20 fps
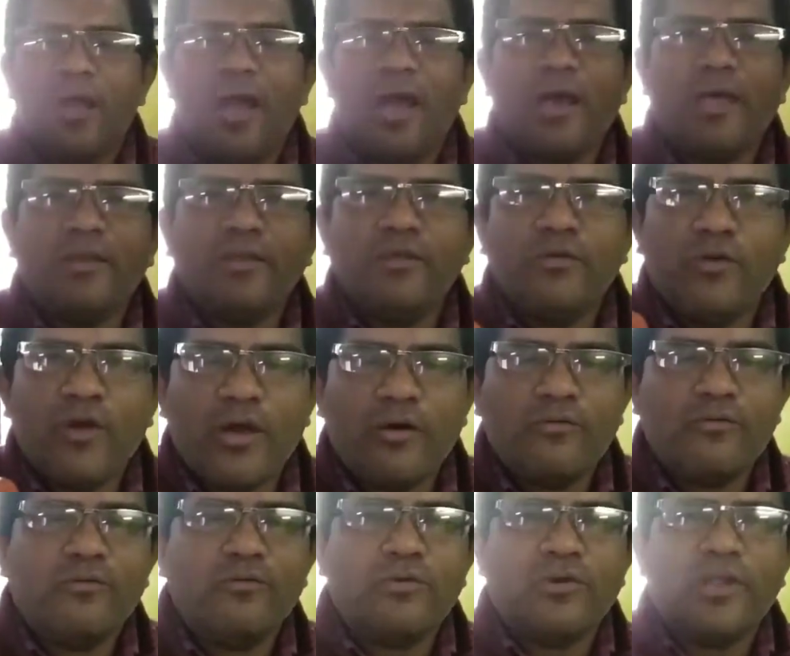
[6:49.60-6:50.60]
or you
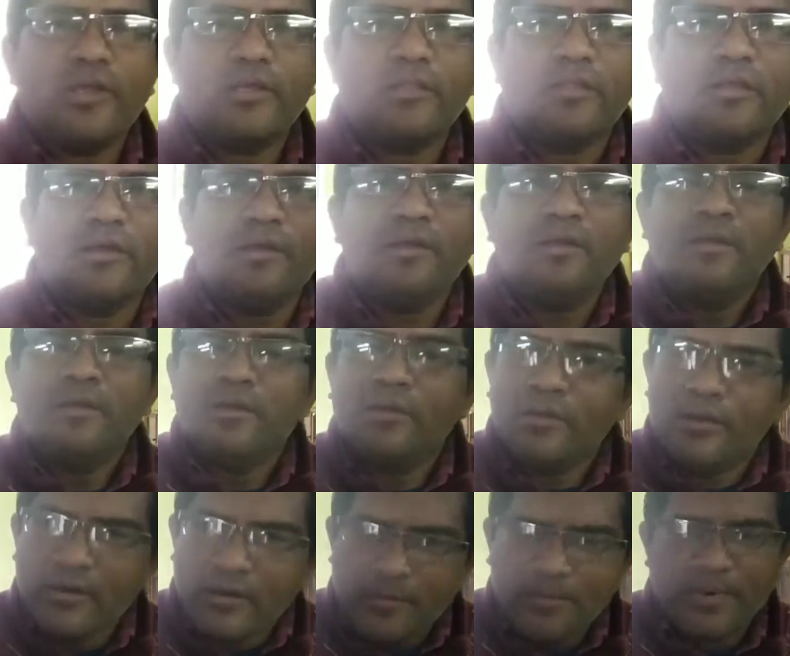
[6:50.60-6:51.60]
have to take the
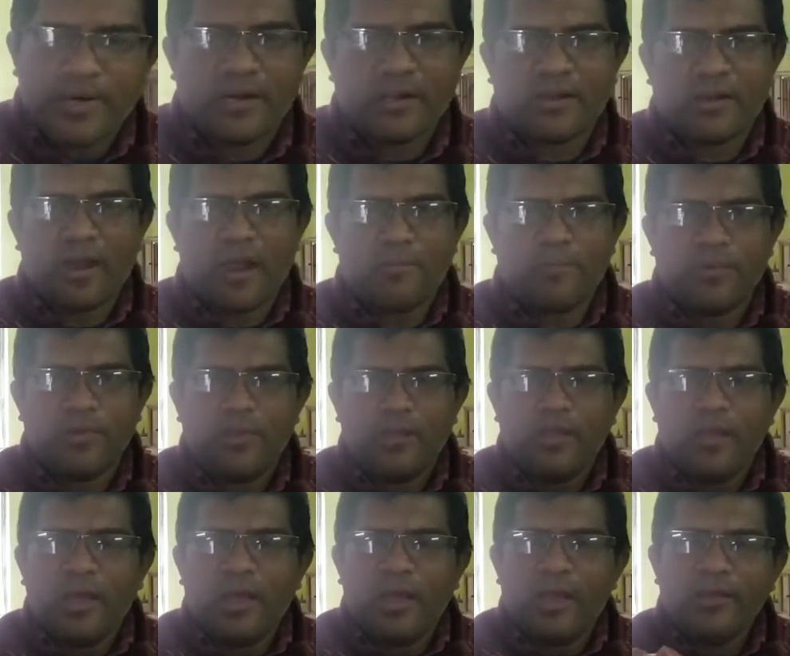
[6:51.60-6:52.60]
rubber craft,
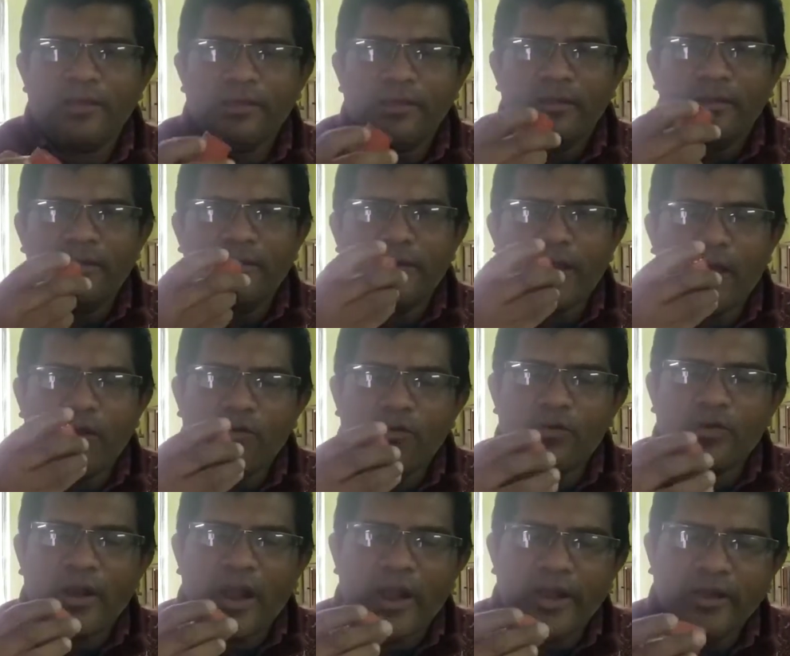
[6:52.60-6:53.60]
and now
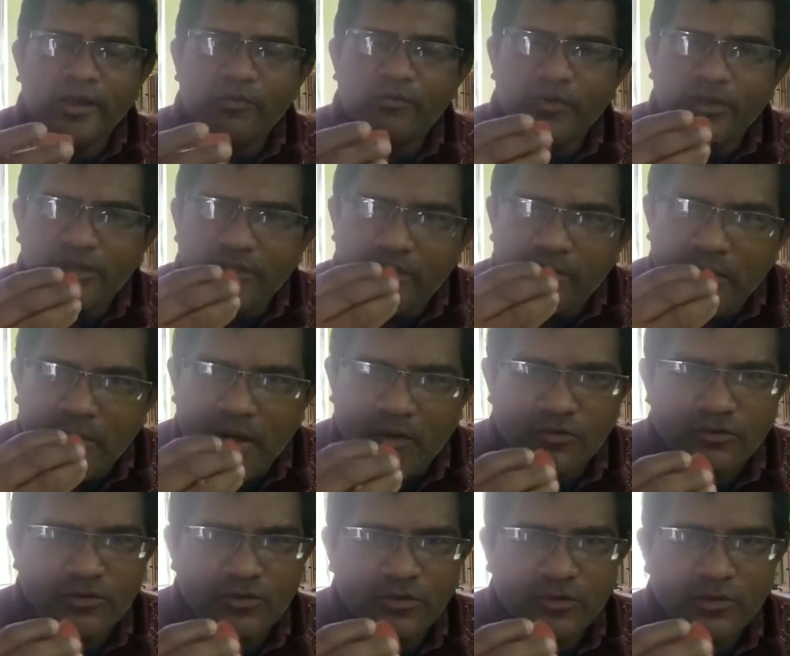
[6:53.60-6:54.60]
grind with the
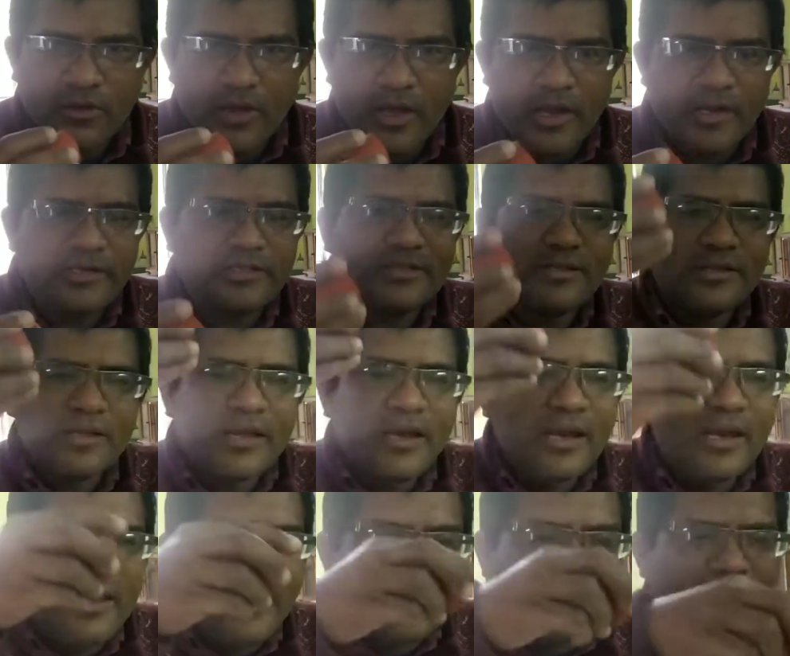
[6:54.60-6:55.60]
mouth and
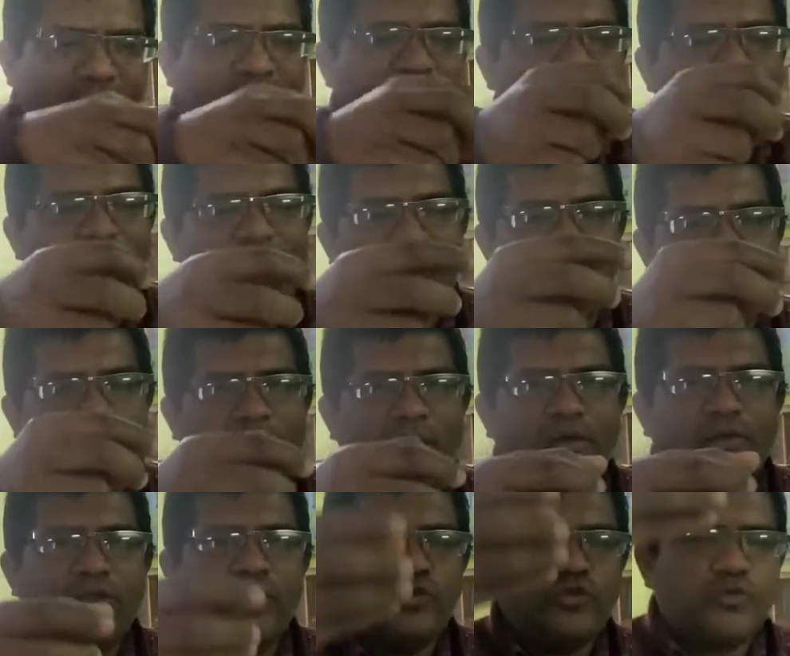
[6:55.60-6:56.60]
collect the saliva.
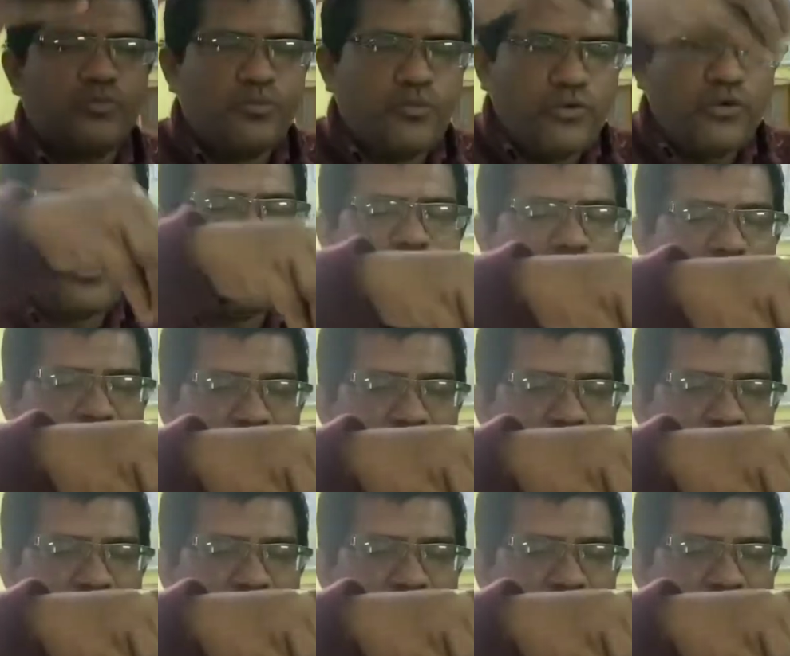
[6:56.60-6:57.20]
You put it